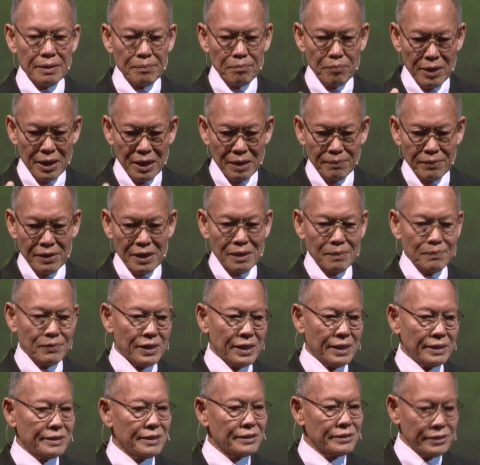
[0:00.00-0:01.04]
blah, blah,
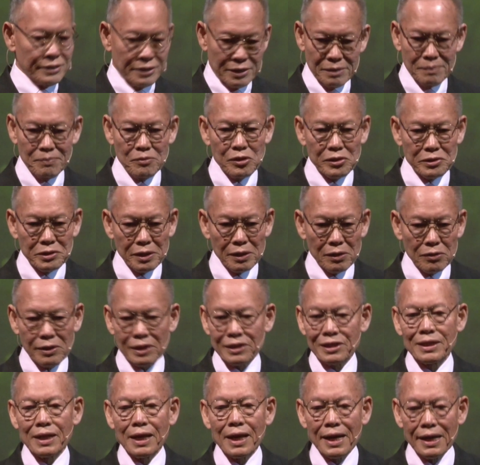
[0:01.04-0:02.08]
blah. That's the ceremonial law.
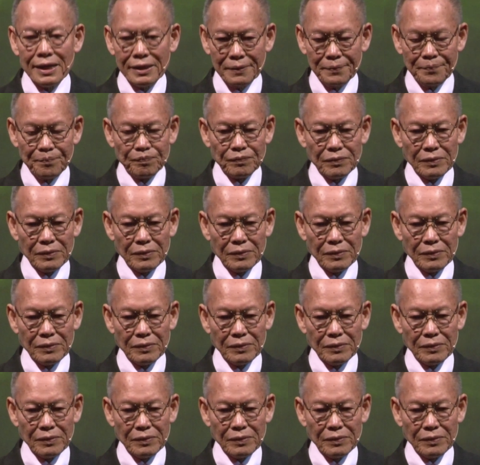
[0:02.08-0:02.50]
That's gone.